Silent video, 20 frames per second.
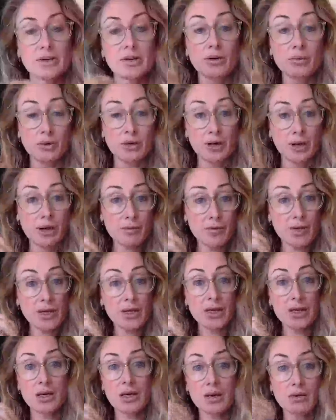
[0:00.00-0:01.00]
I don't want to come
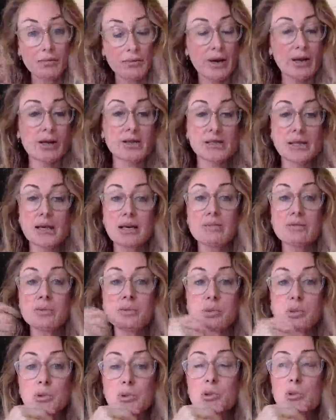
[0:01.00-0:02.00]
in and rant out of a
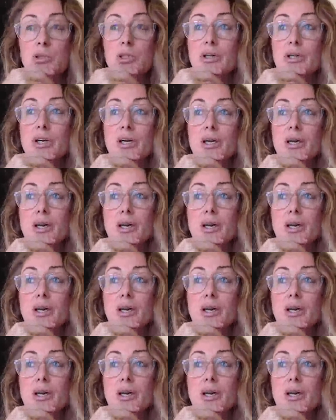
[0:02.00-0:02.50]
book,